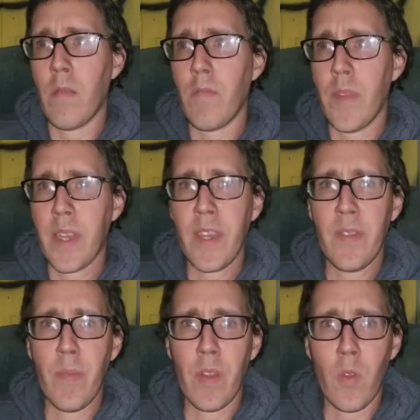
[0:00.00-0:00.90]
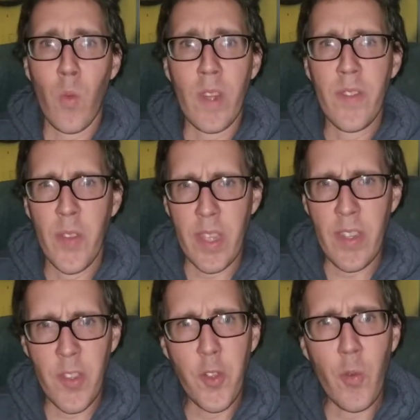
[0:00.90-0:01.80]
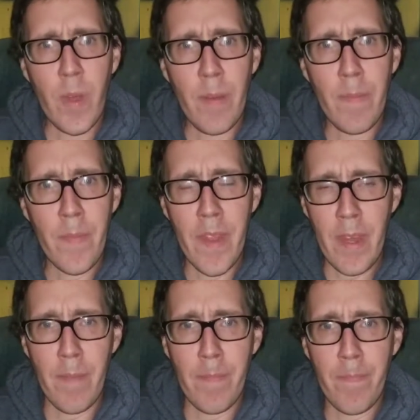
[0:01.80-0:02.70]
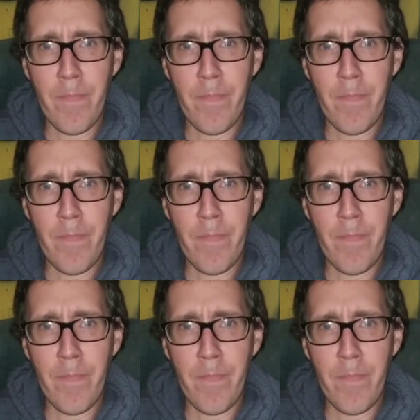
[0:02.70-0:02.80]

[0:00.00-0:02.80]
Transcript: Nikki's mother wants to consume them.